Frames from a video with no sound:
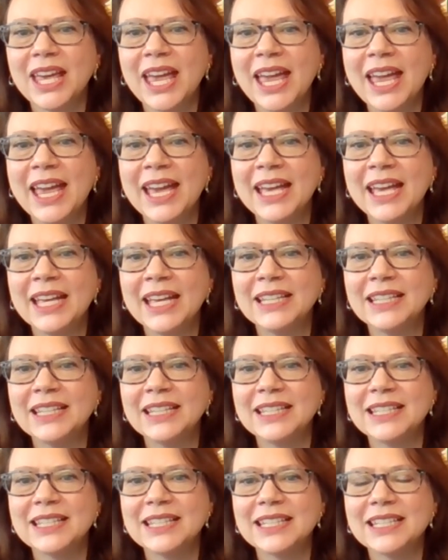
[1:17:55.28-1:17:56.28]

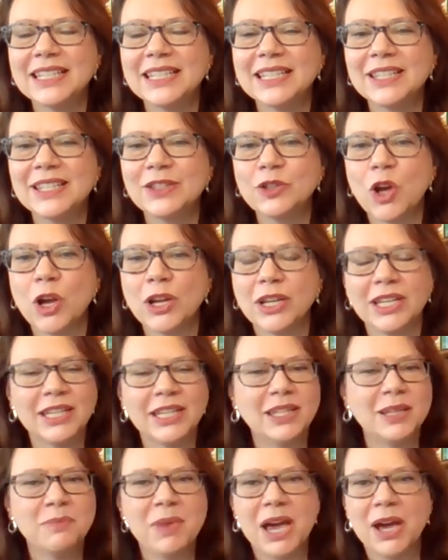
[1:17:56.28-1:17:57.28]
and
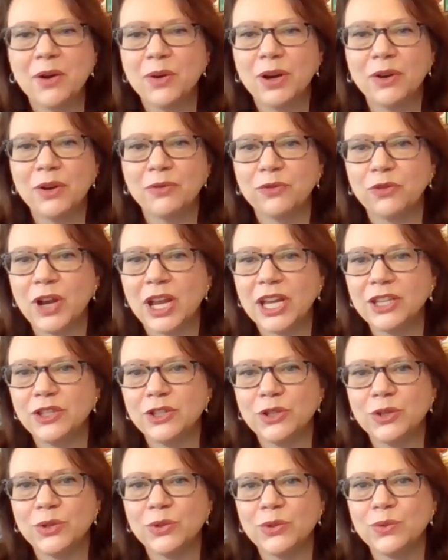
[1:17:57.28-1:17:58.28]
talking about a friend
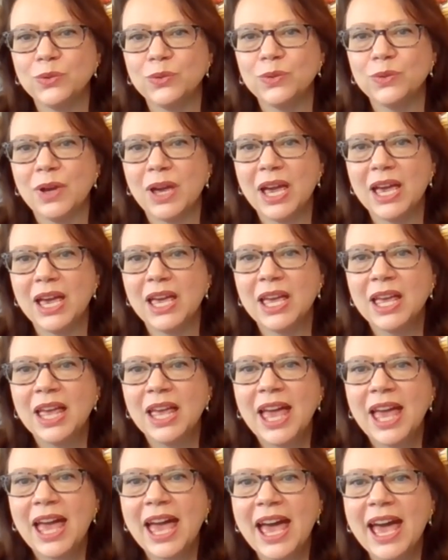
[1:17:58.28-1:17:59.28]
who
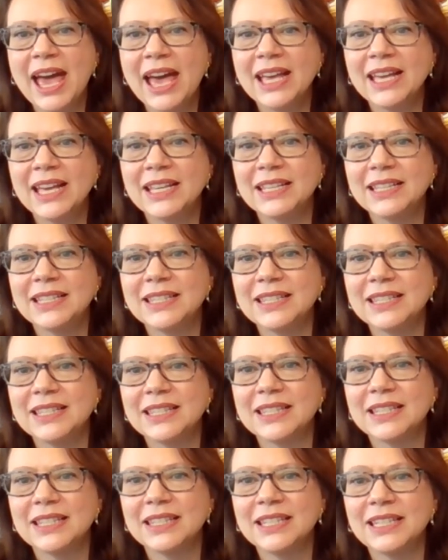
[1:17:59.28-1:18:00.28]
has
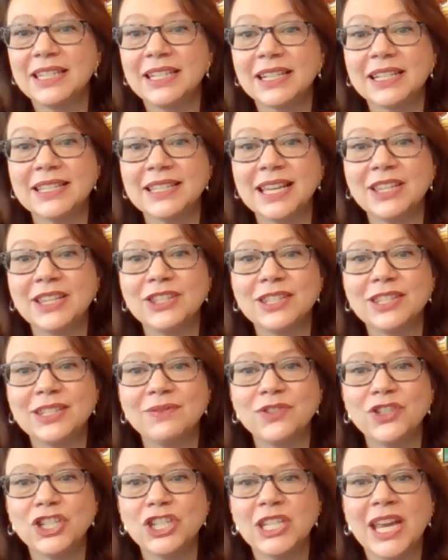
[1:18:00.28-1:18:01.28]
did
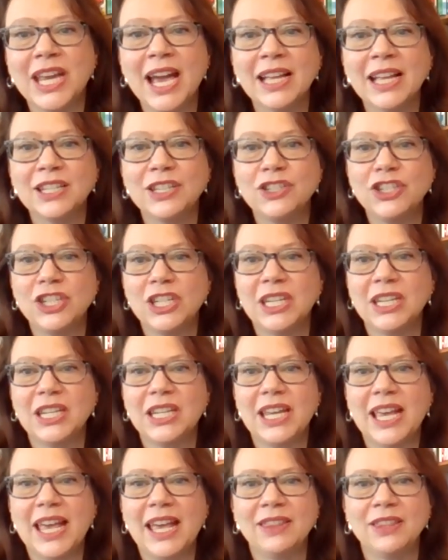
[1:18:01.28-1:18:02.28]
extensive
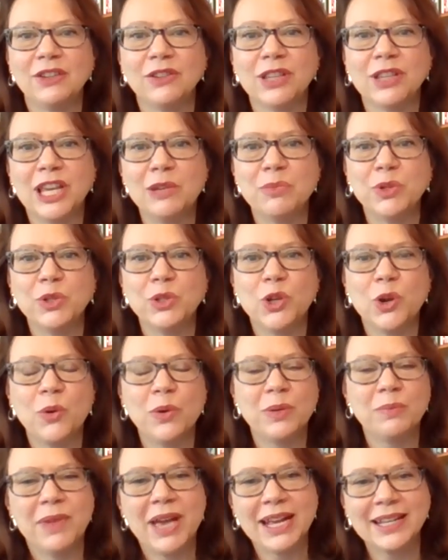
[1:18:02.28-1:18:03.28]
genealogy, and they're labeled
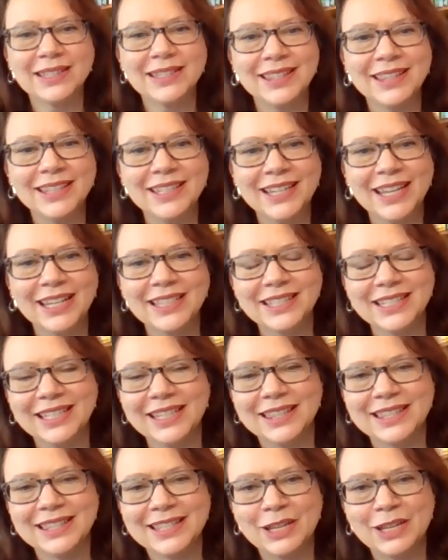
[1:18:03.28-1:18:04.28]
going back to the
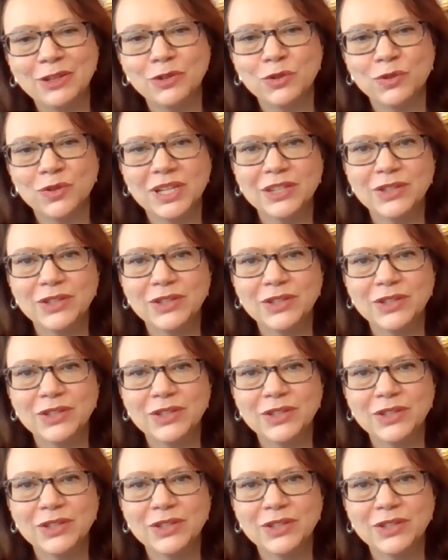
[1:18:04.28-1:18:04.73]
19th century.